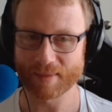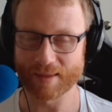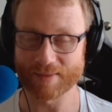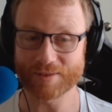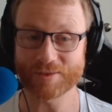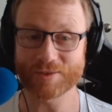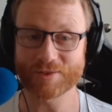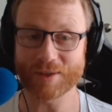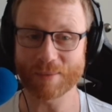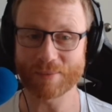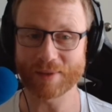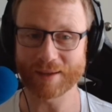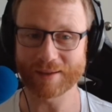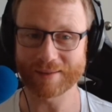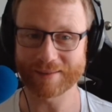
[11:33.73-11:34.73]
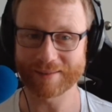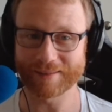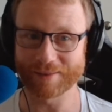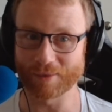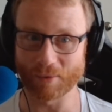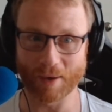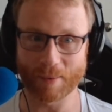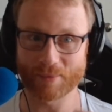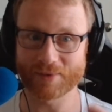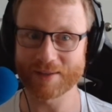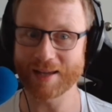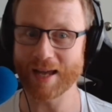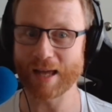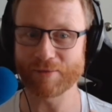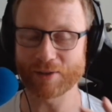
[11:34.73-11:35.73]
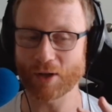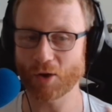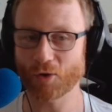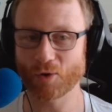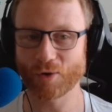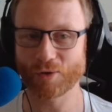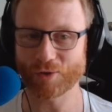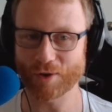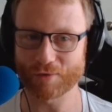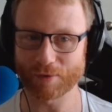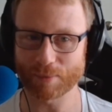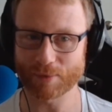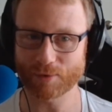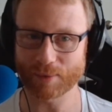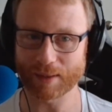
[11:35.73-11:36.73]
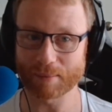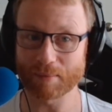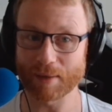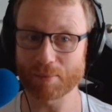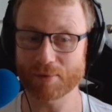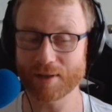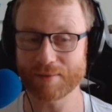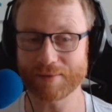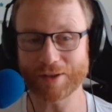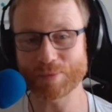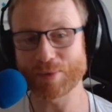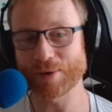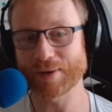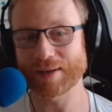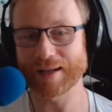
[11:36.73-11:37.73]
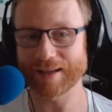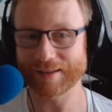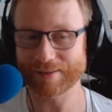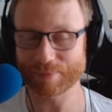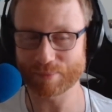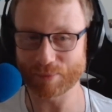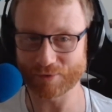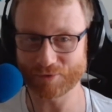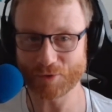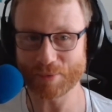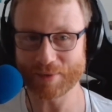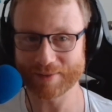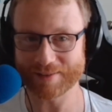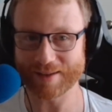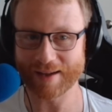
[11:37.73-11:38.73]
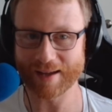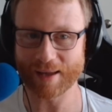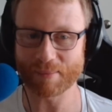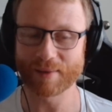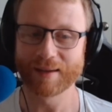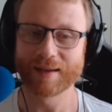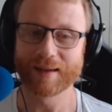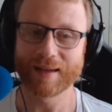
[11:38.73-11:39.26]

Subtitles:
And this is something, I'm now having a crossover between my previous podcast, Performance Time,